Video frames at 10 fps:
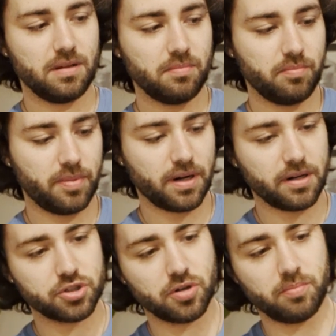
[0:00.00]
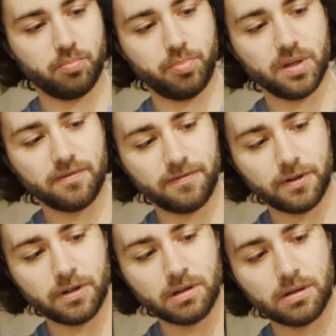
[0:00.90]
it, Behringer
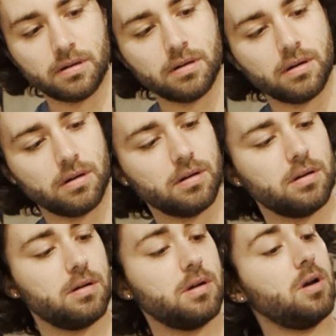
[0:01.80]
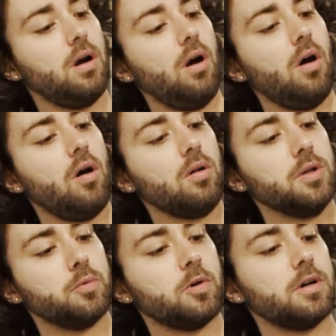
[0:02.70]
Bigfoot
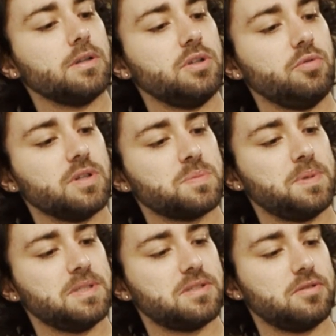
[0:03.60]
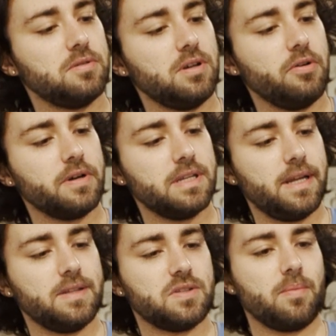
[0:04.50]
all-in-one USB studio
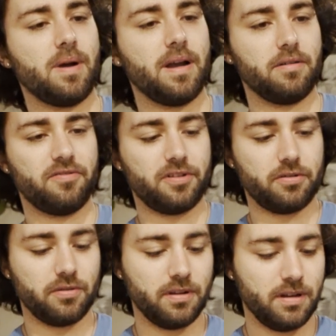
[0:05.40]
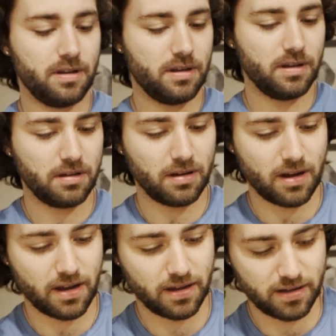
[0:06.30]
condenser microphone.
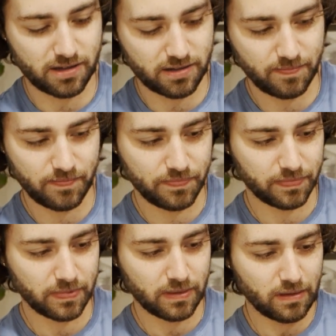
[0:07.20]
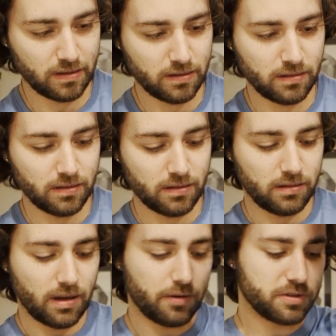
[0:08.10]
I
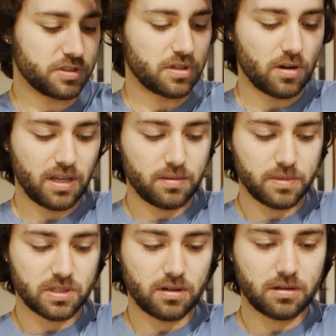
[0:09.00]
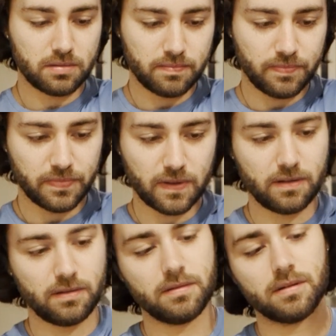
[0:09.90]
was just on Amazon,
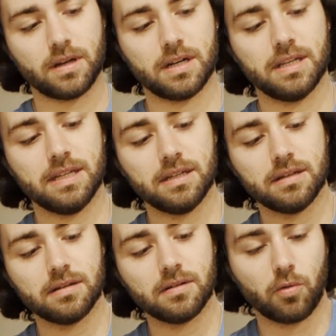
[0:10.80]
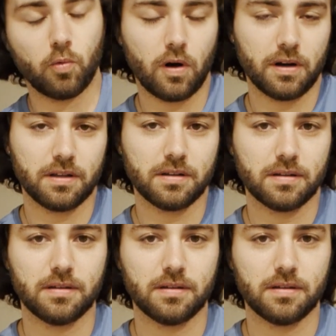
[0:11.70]
kind of needed or wanted